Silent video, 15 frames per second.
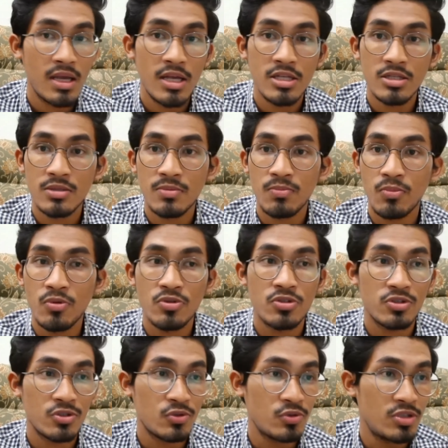
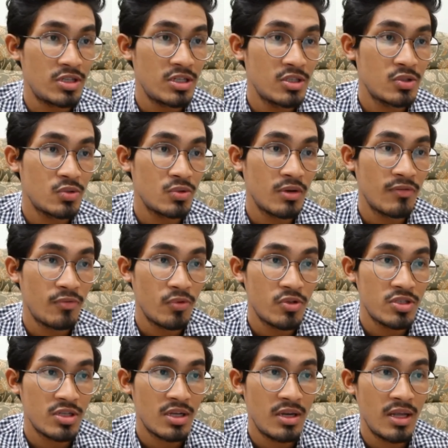expose students to a
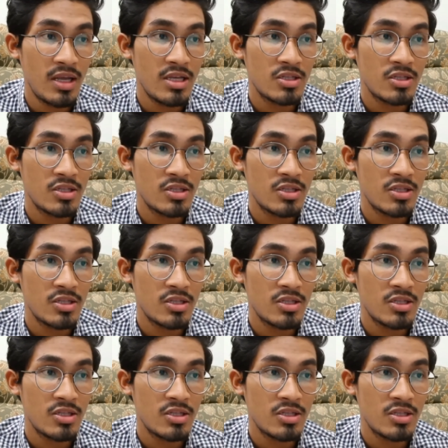future that